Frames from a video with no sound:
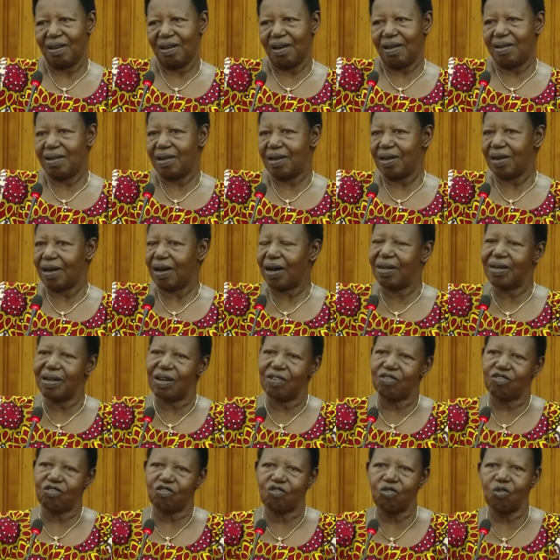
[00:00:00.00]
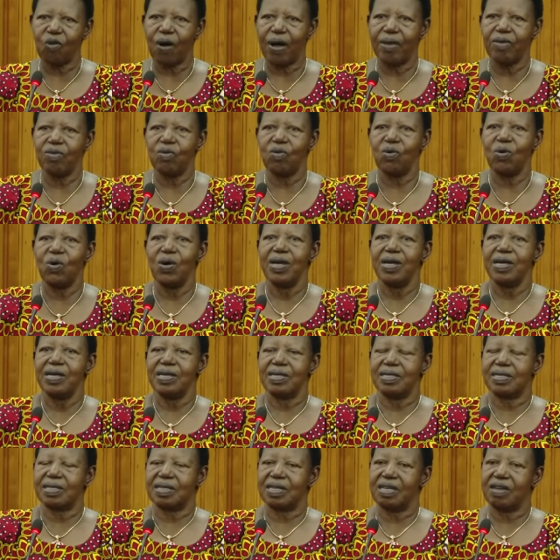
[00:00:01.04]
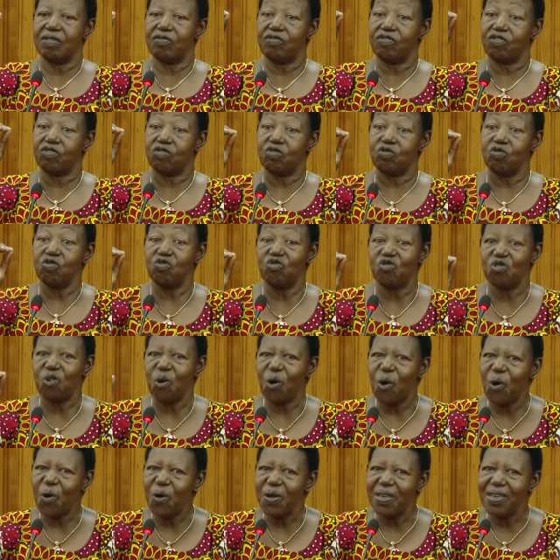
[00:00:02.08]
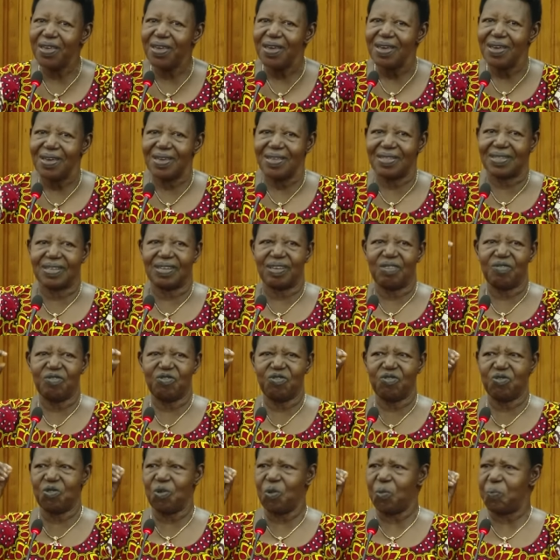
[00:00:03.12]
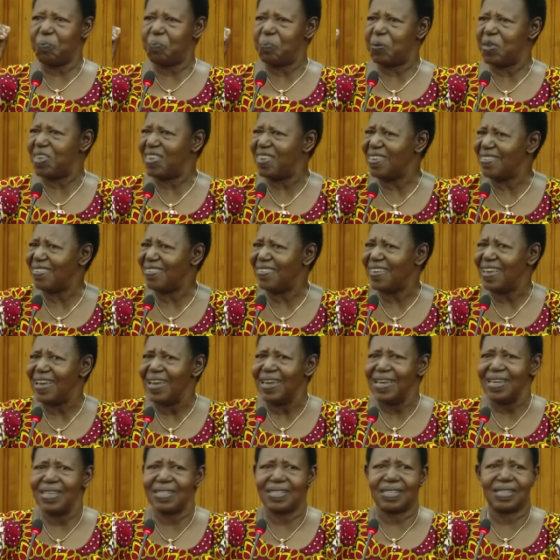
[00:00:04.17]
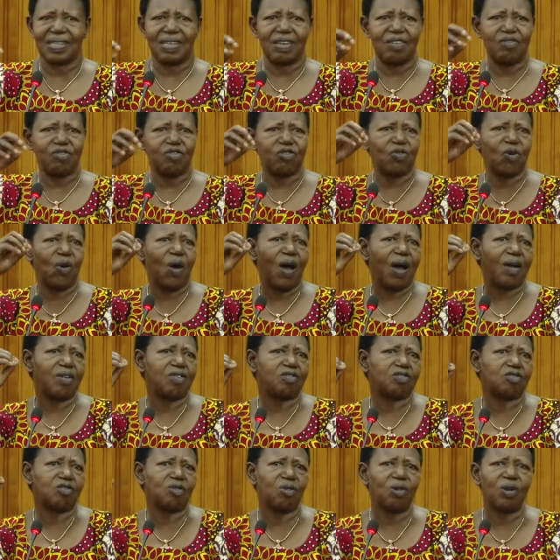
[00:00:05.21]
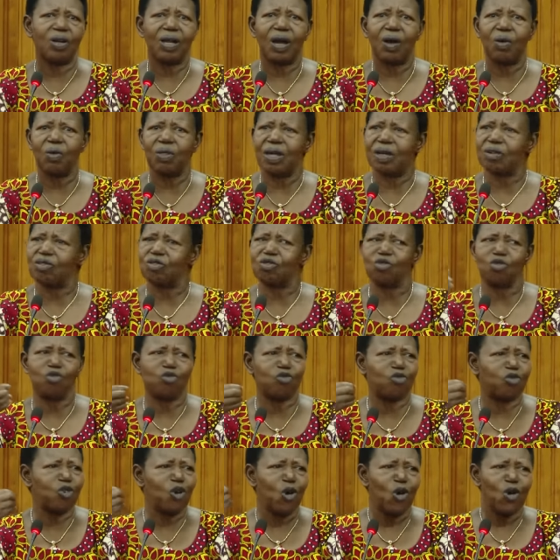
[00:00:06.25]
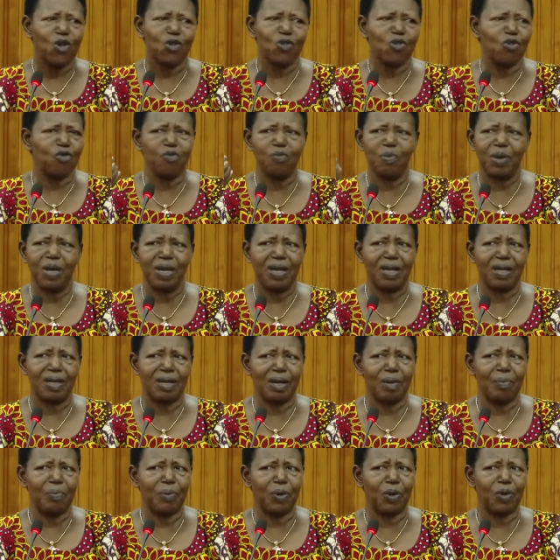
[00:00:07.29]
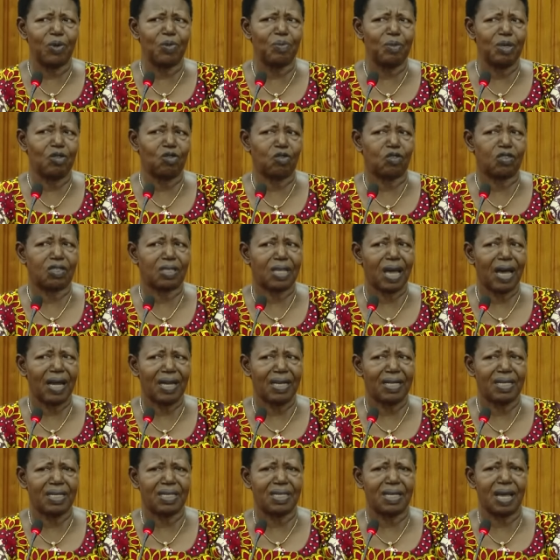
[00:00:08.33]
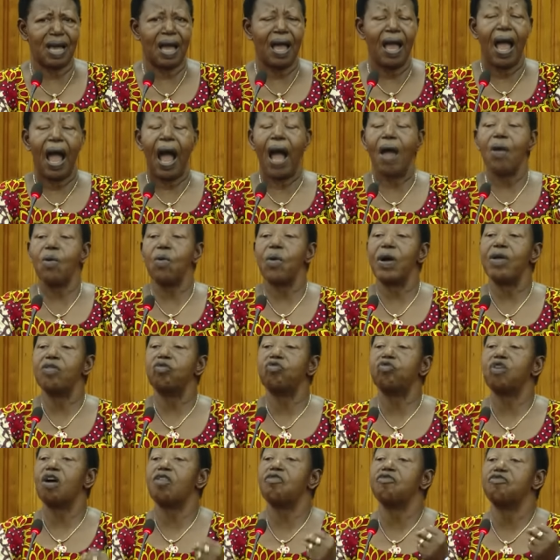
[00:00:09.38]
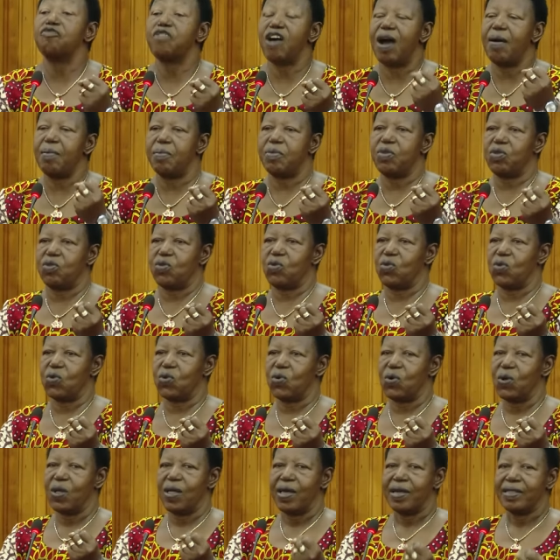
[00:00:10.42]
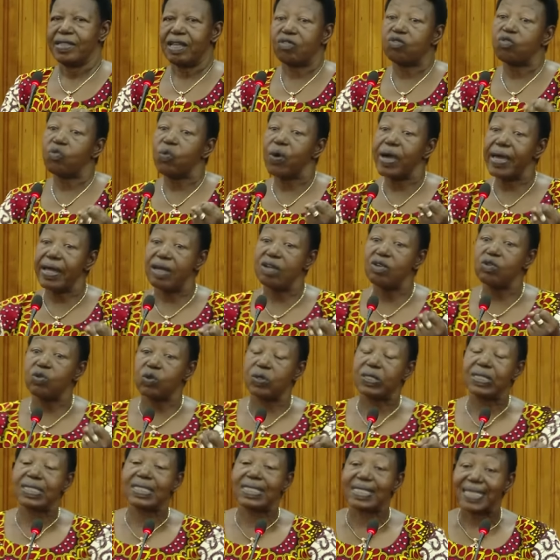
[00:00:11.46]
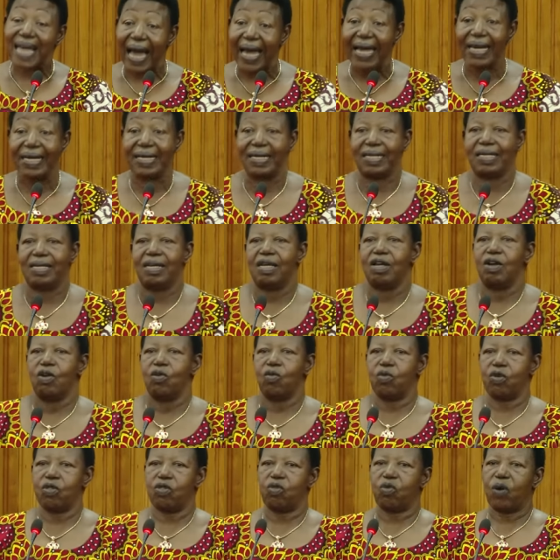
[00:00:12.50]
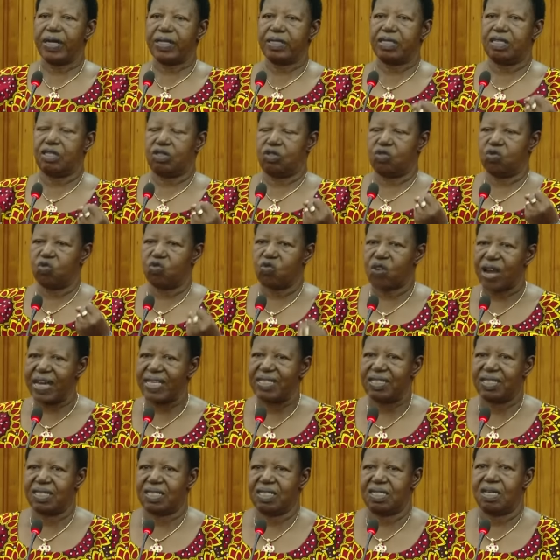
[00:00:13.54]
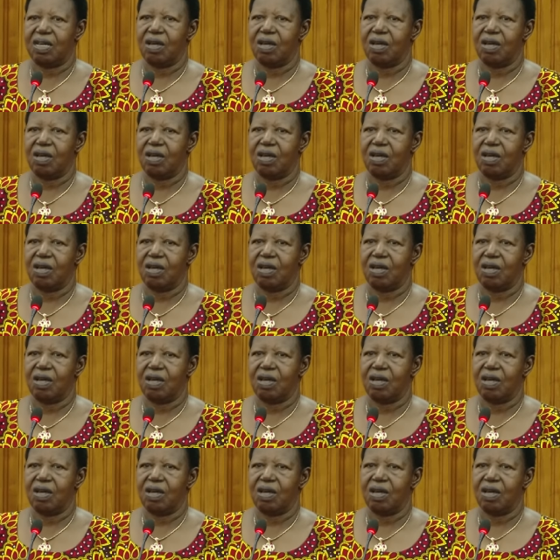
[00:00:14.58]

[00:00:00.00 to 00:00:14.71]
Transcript: And I can assure you, it gives you joy, it gives you peace, it gives you, and so now that you've, you've enabled me to stand here, I want to affirm you that when you stand with what is right,